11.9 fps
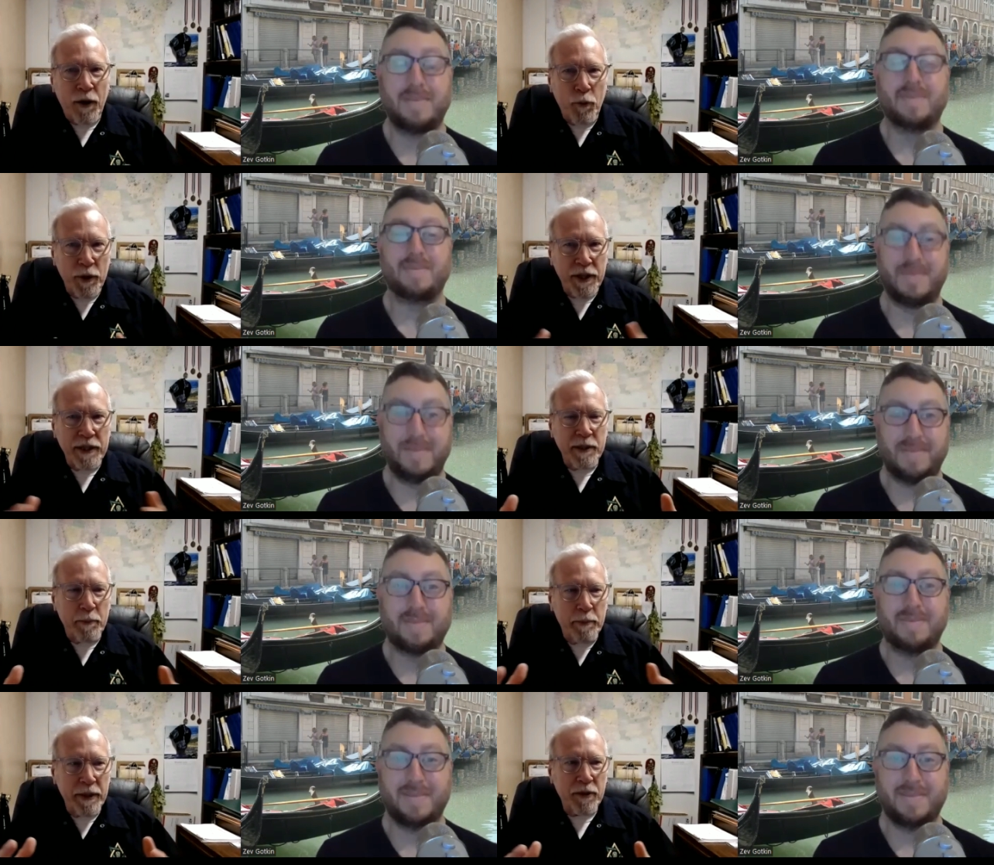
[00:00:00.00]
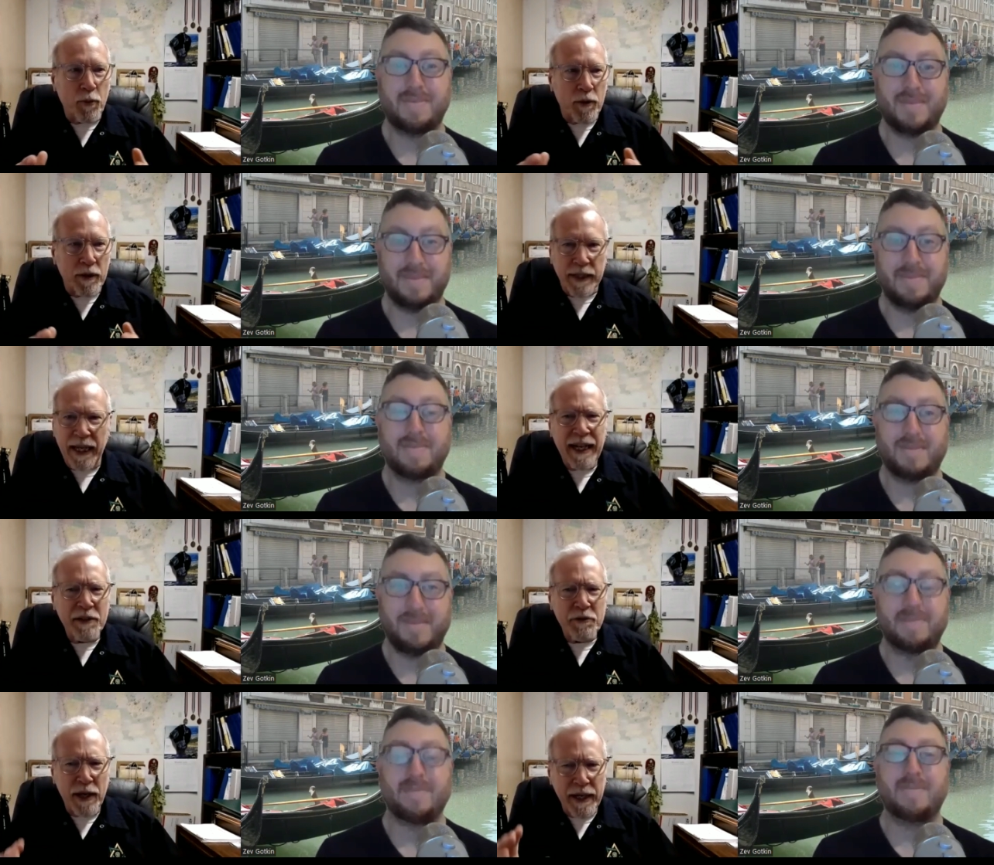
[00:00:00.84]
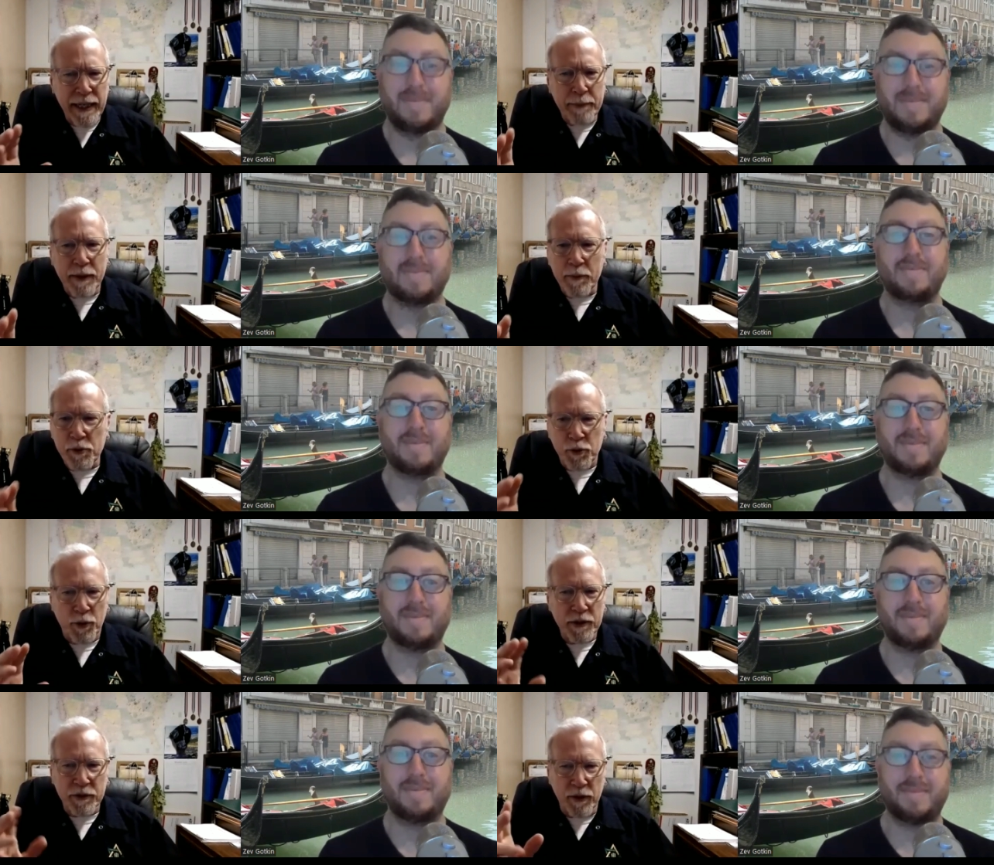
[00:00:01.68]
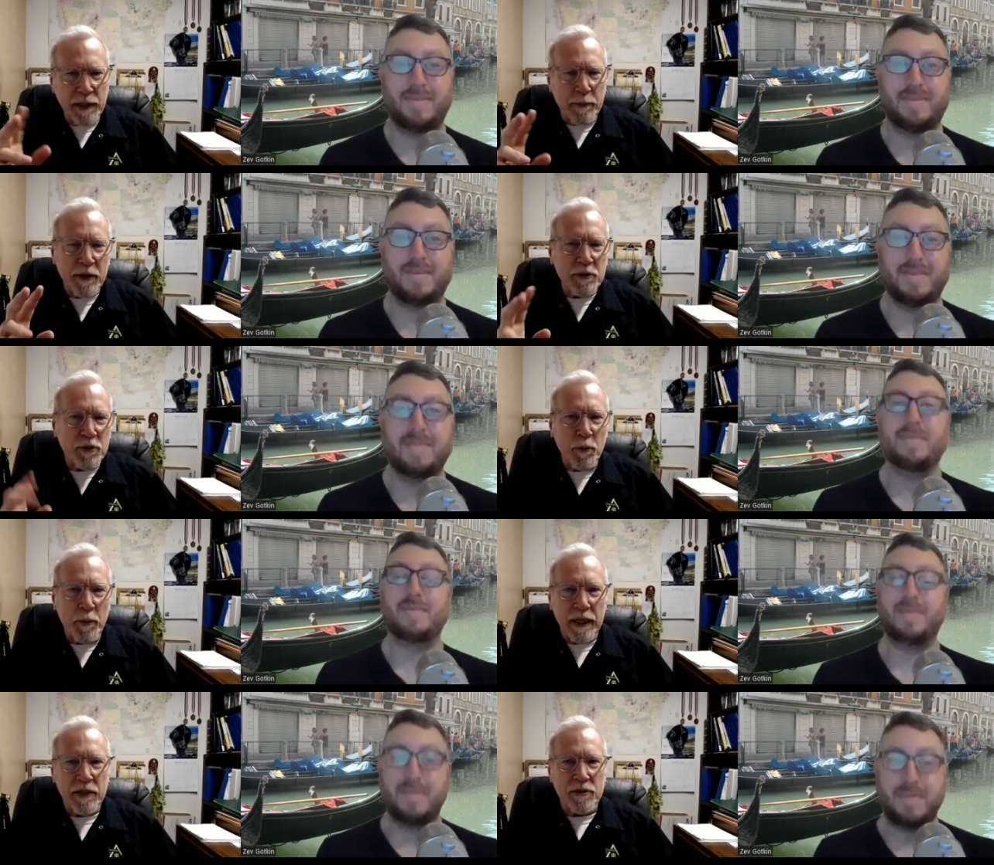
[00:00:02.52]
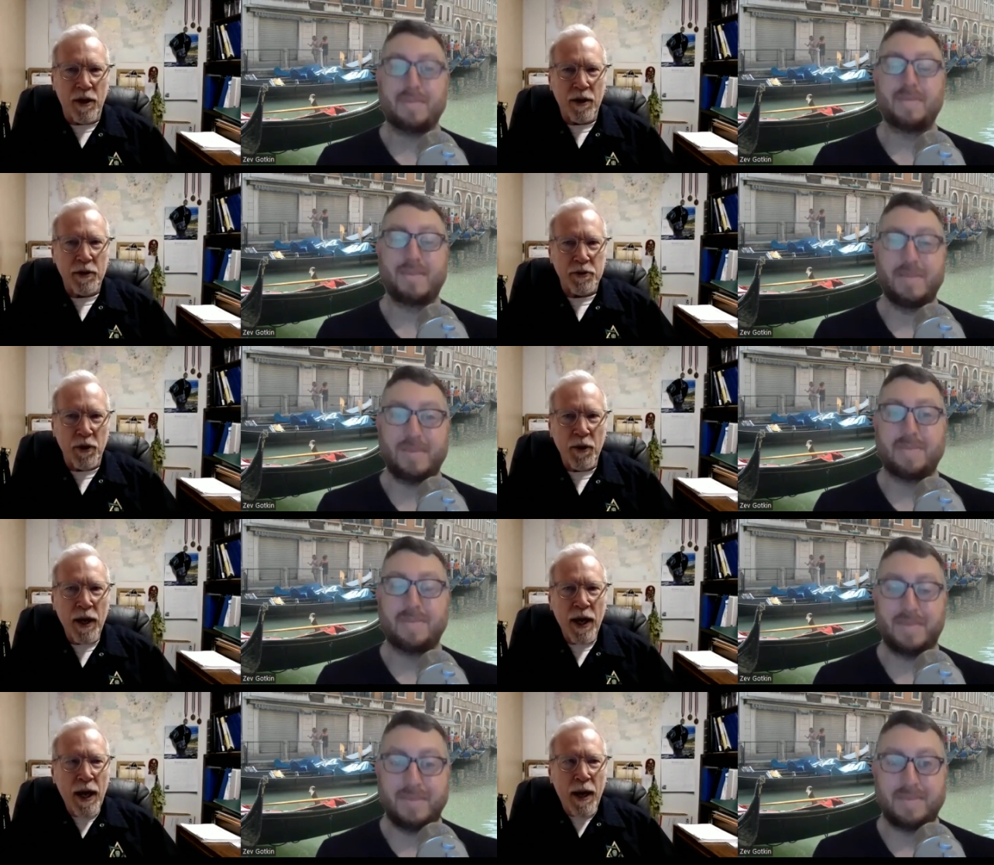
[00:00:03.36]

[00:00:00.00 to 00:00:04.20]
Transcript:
Speaker 1: uh, within the beer world. And I try to keep them short. They're only about two minutes long or so.